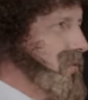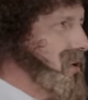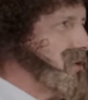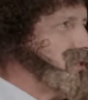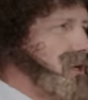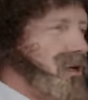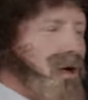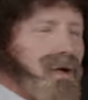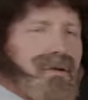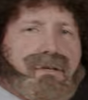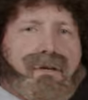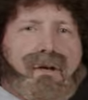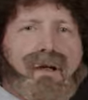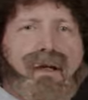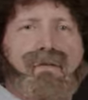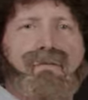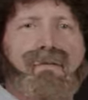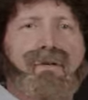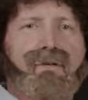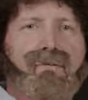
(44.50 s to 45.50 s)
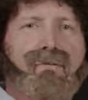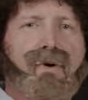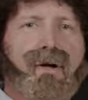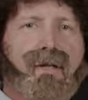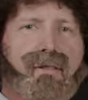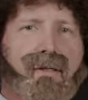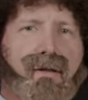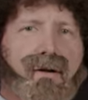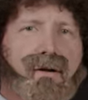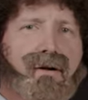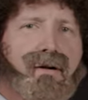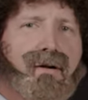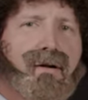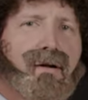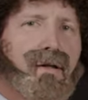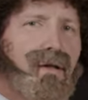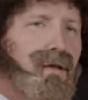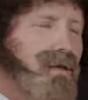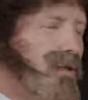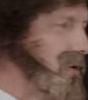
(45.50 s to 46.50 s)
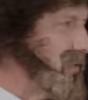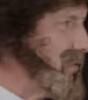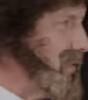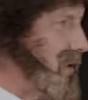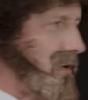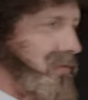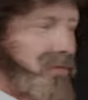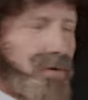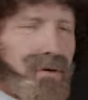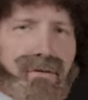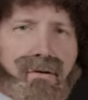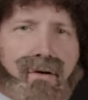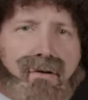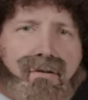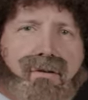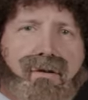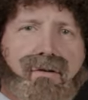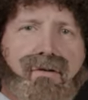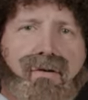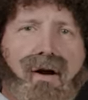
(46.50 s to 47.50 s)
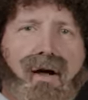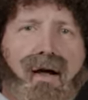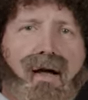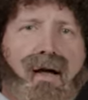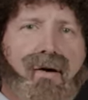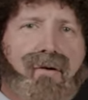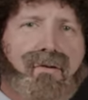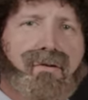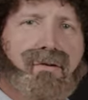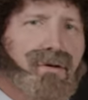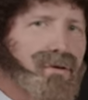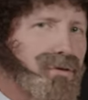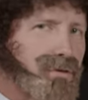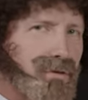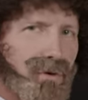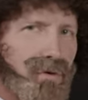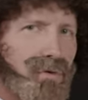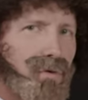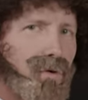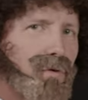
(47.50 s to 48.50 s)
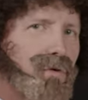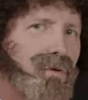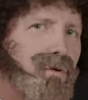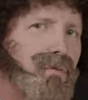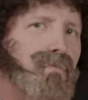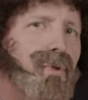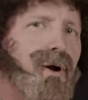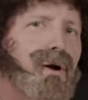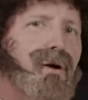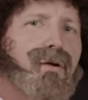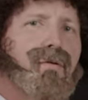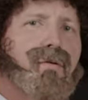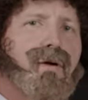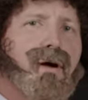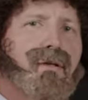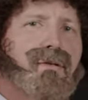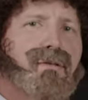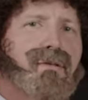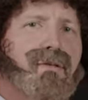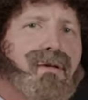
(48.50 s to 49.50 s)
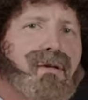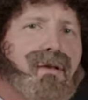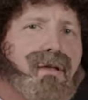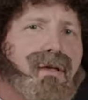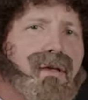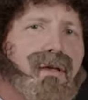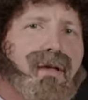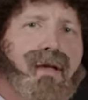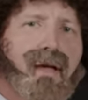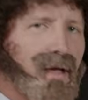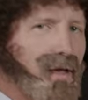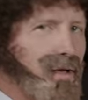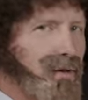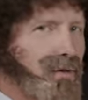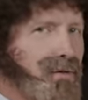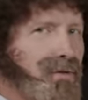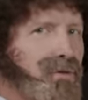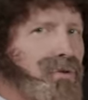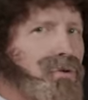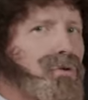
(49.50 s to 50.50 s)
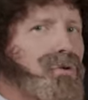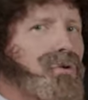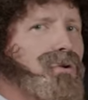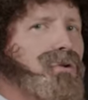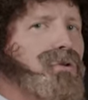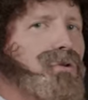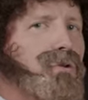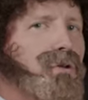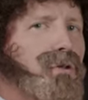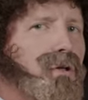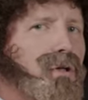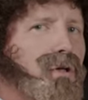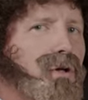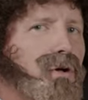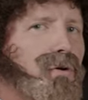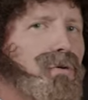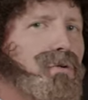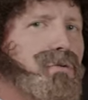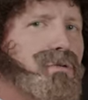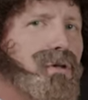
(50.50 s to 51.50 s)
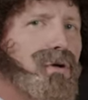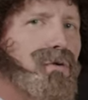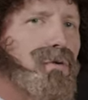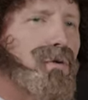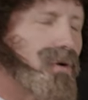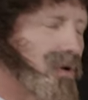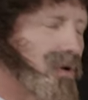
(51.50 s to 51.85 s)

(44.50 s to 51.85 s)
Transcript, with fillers: once you got your canvas wet there, if it ever starts to dry out, just throw on a Barry White CD and you're good to go. So,